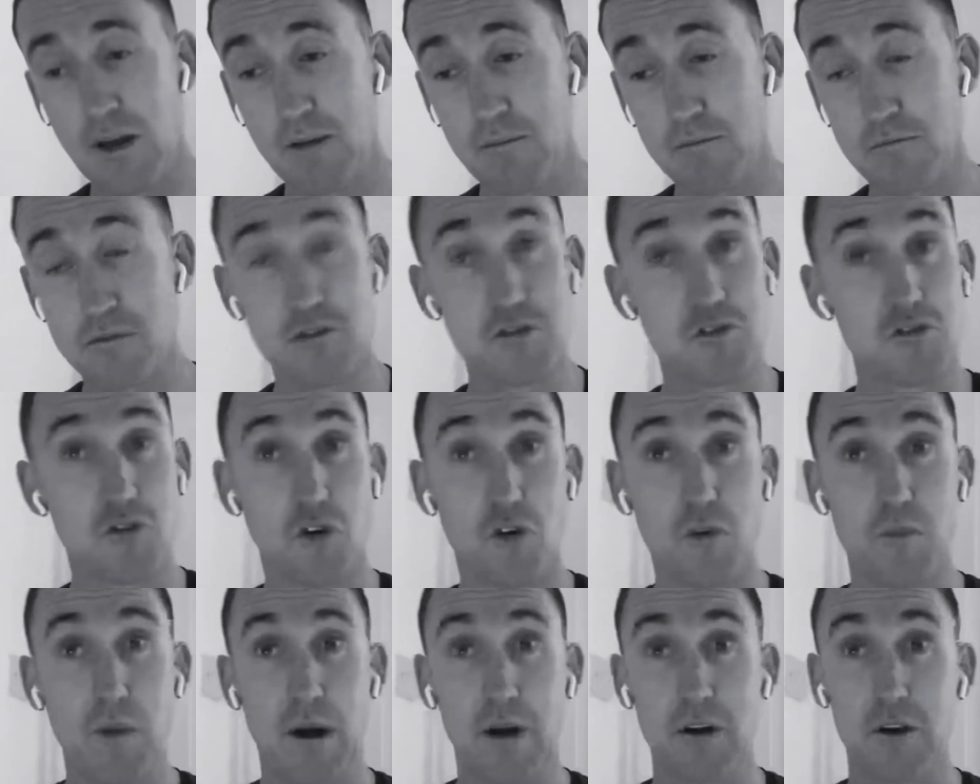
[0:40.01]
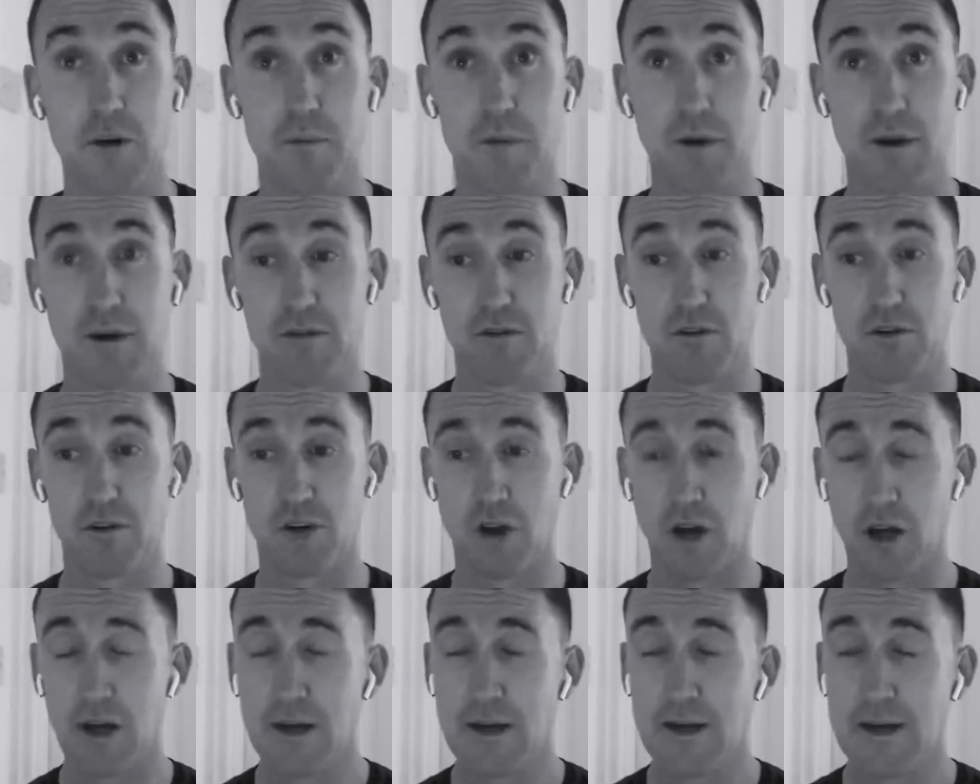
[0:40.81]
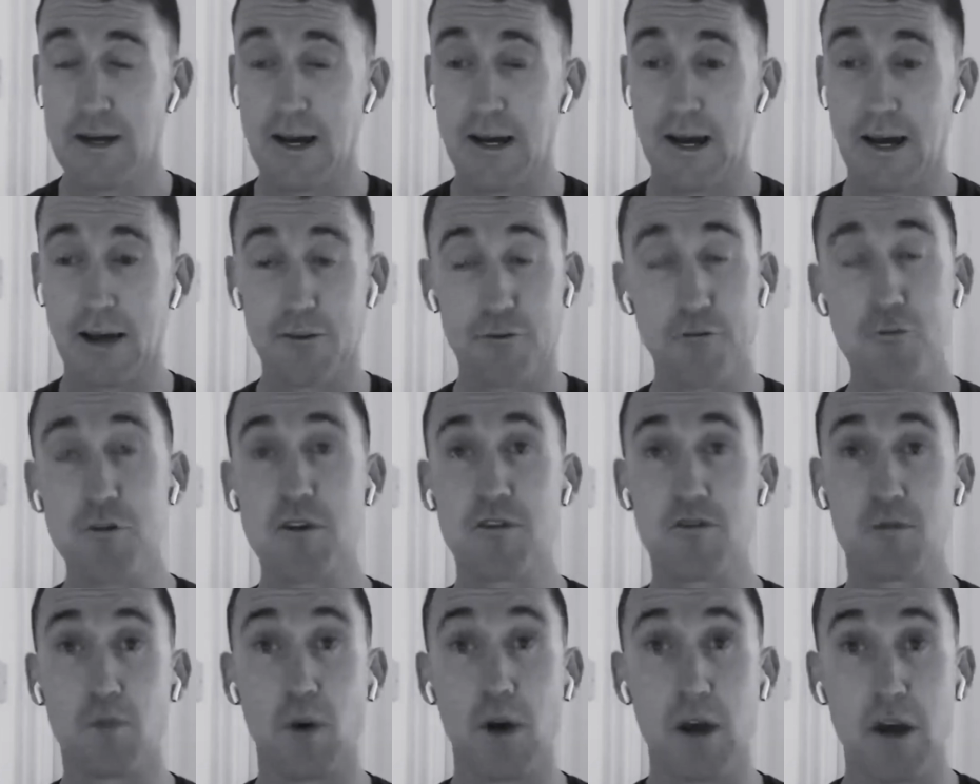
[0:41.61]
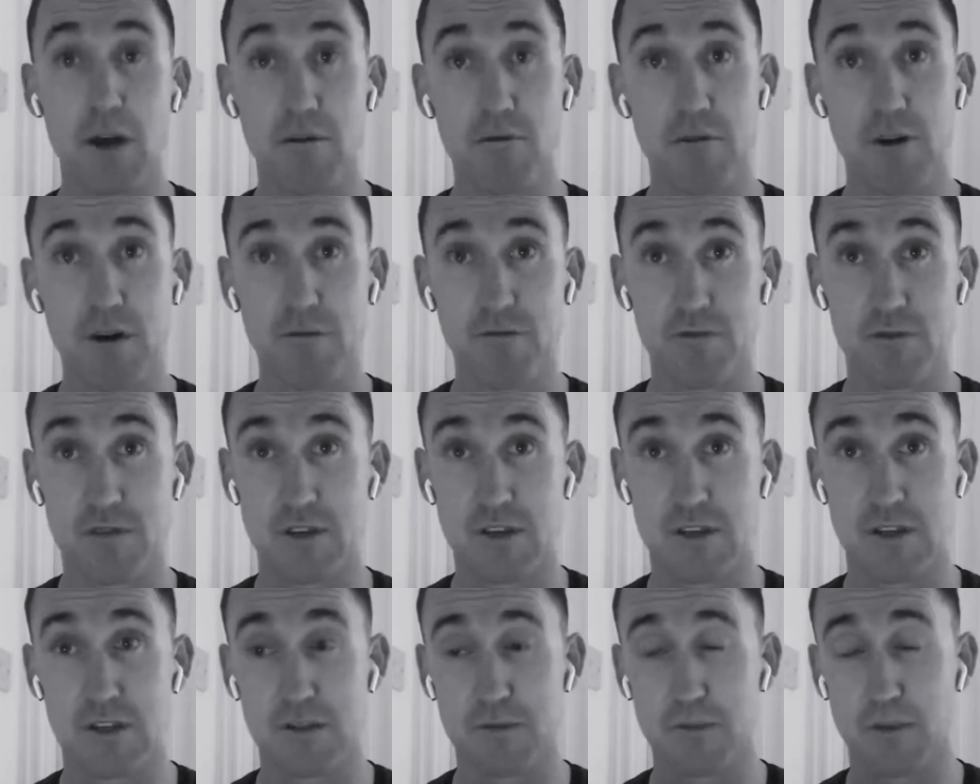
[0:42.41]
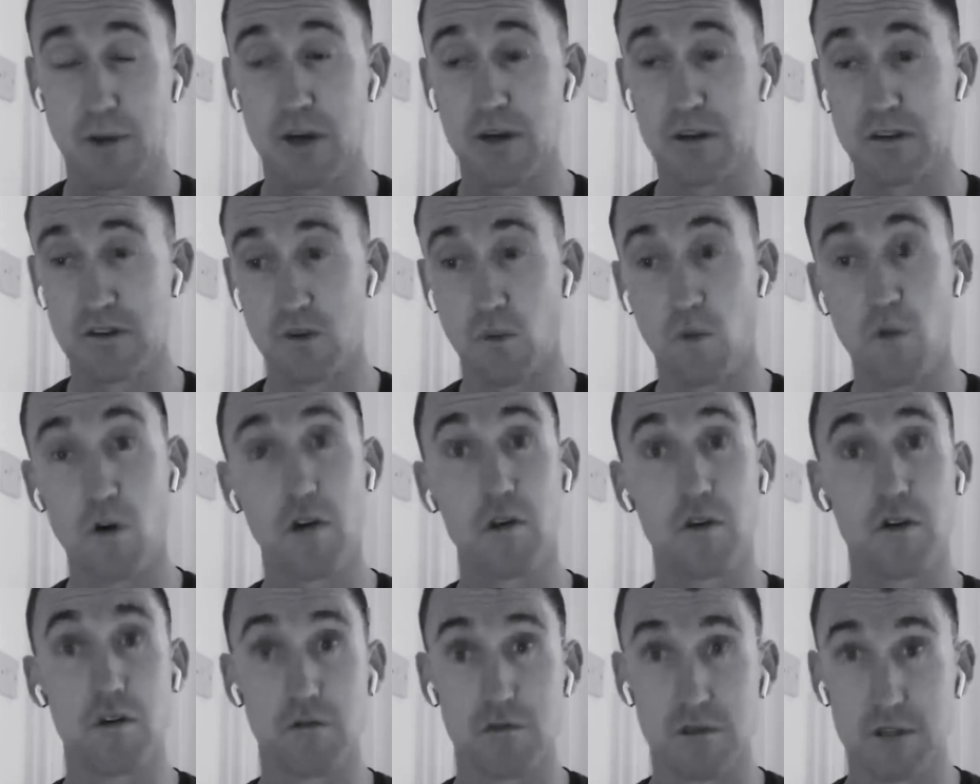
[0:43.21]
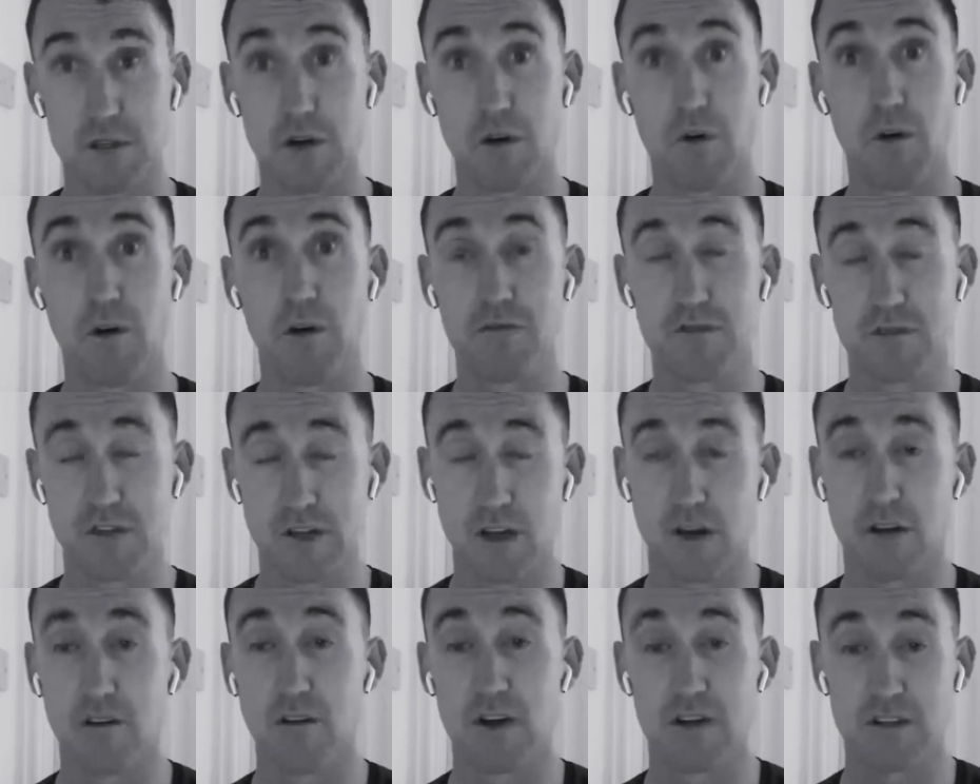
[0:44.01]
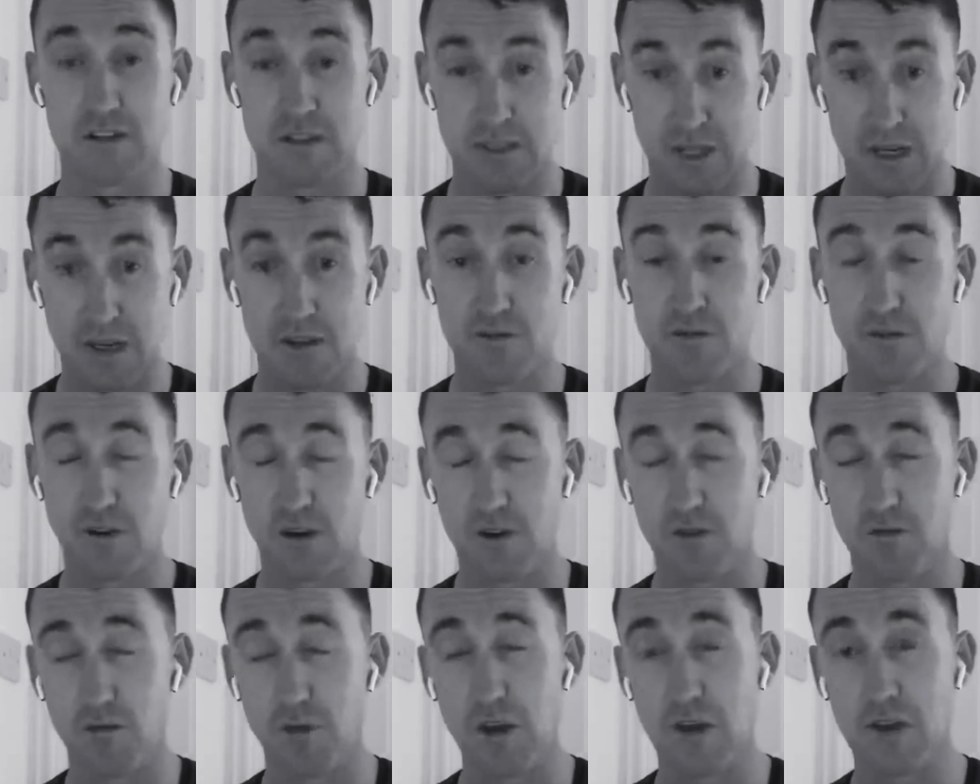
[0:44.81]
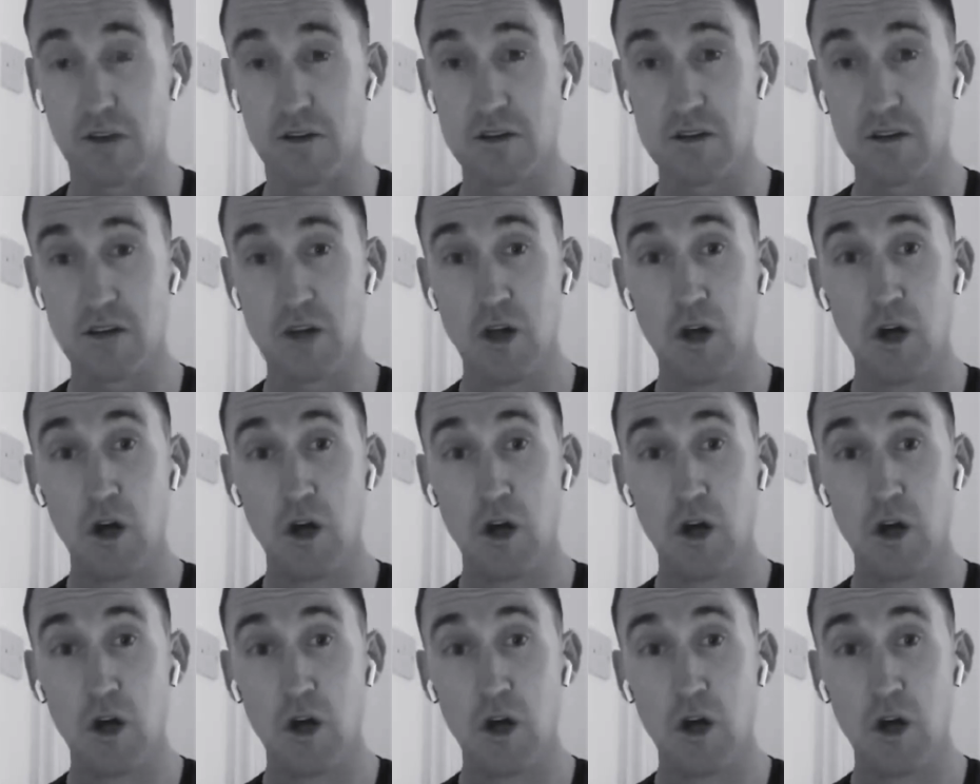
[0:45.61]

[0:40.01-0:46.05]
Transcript: just scroll back up and have a look. The reason why I reference it is because the workouts now obviously across the next 5 weeks